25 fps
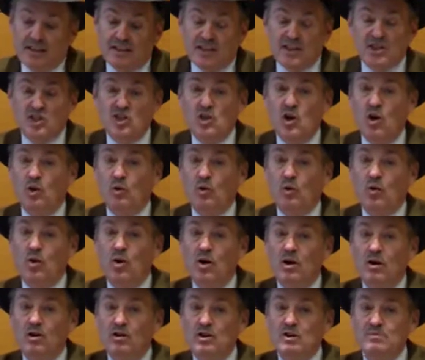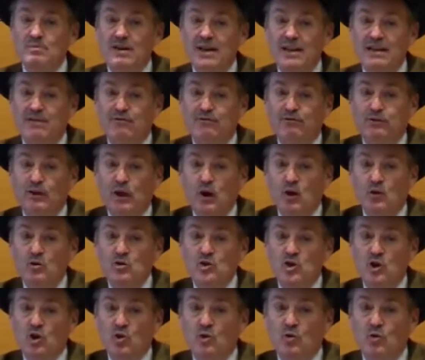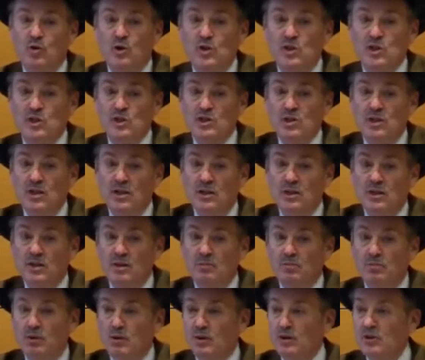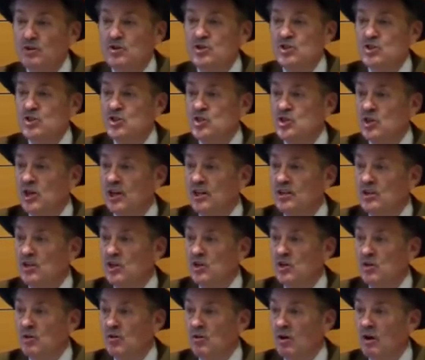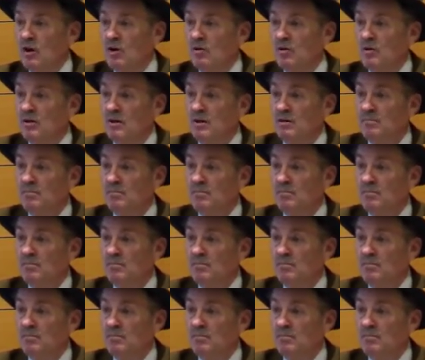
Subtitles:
There's no longer as many flows across the borders inside the euro,